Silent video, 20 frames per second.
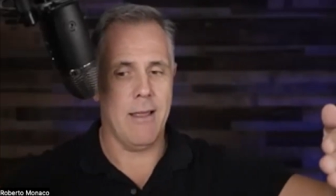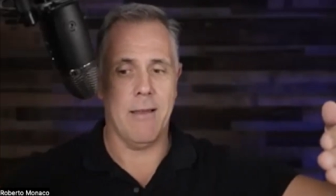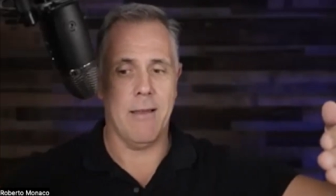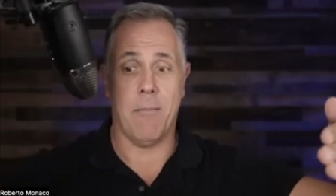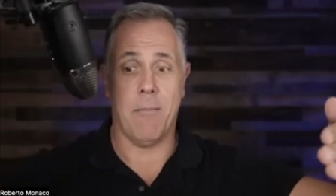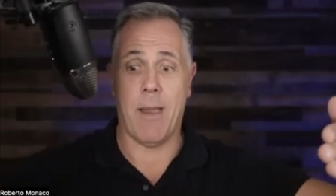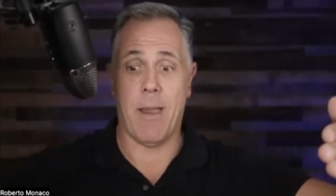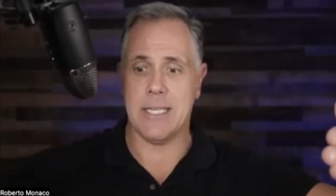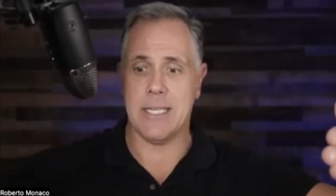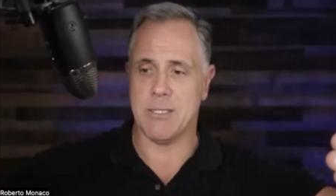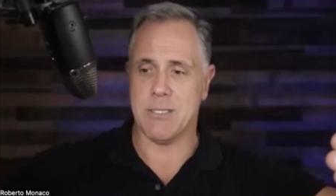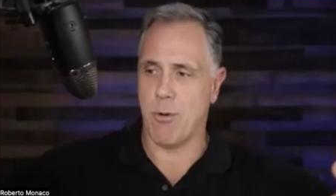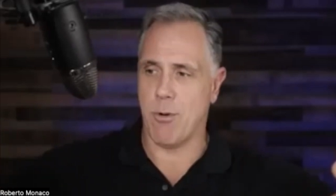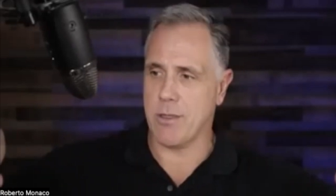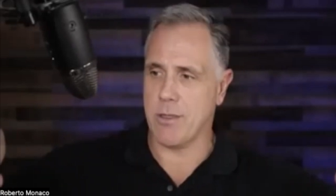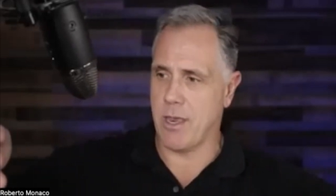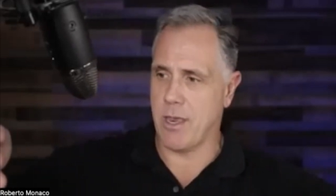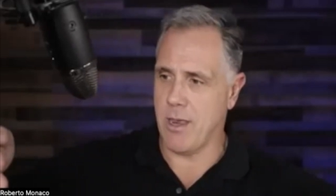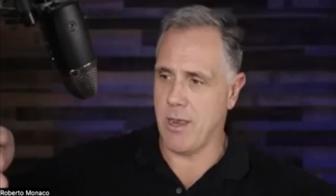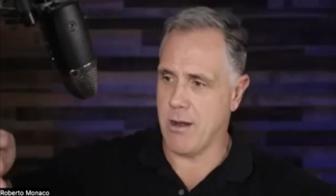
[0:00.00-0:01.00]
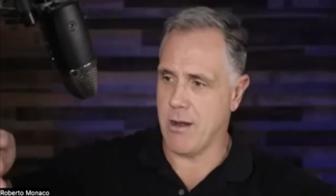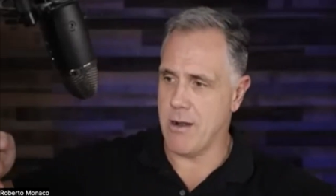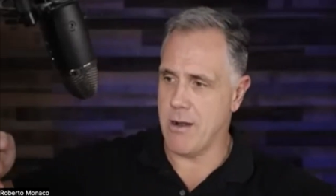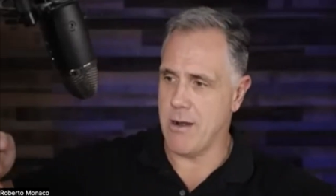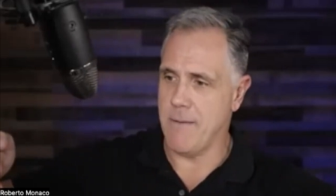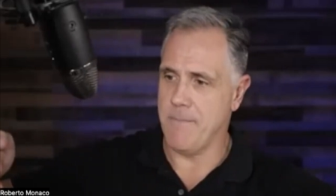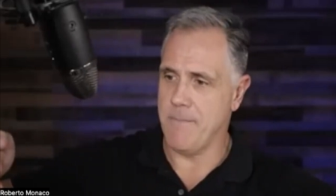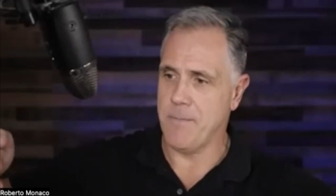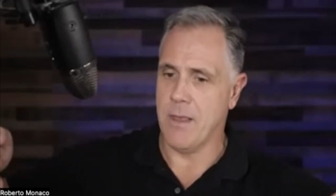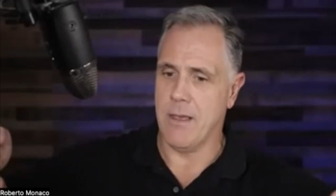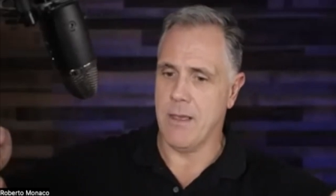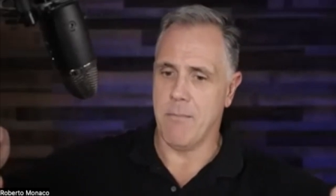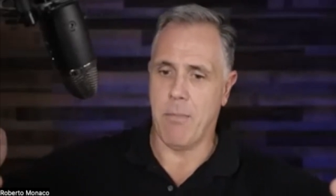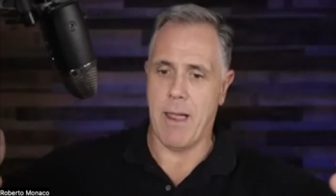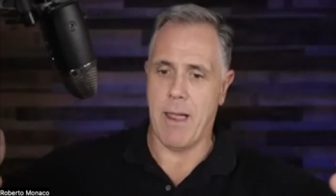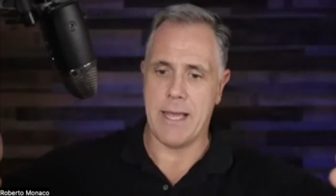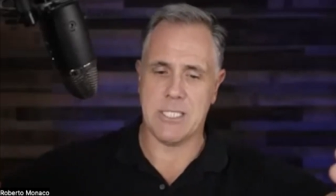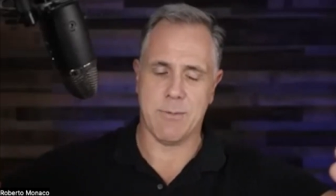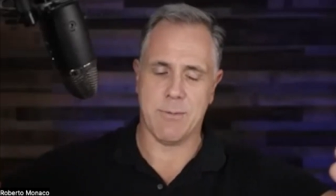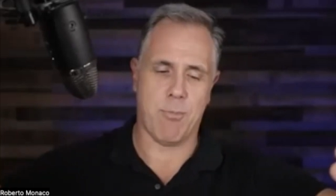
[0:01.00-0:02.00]
blind spot here,
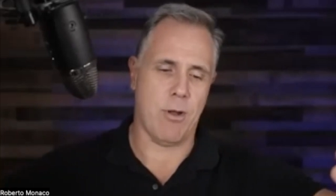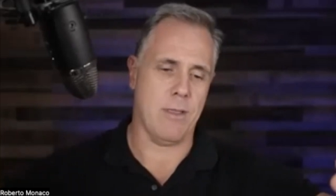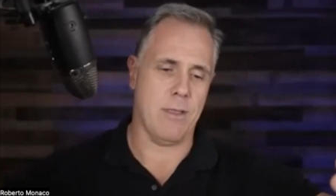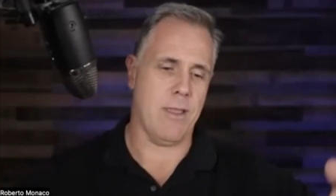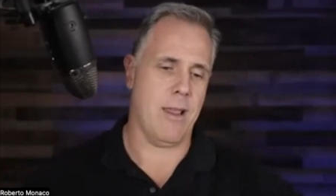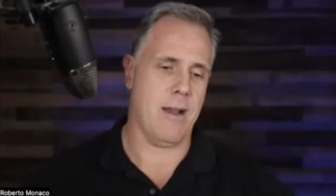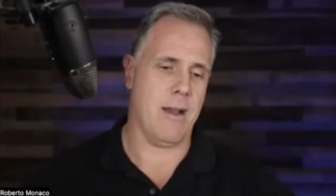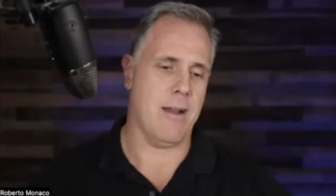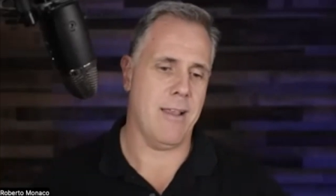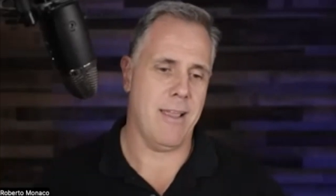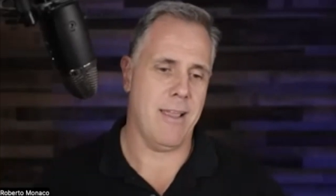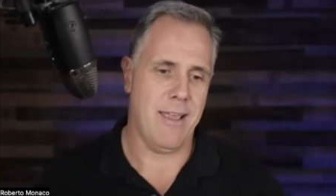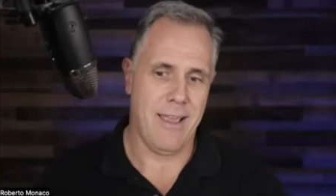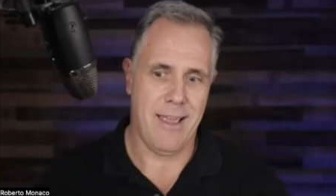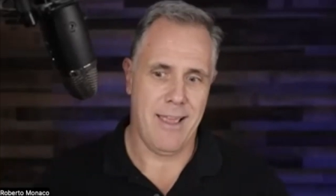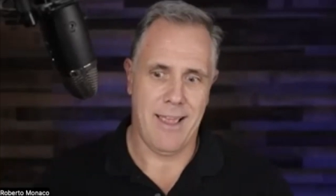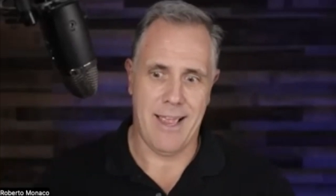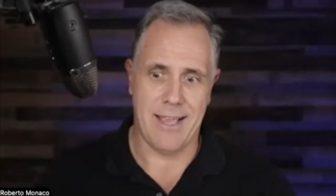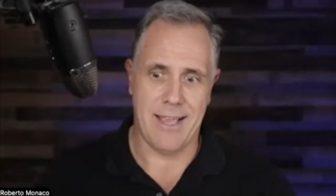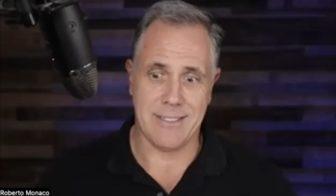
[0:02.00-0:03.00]
blind spot there, yes.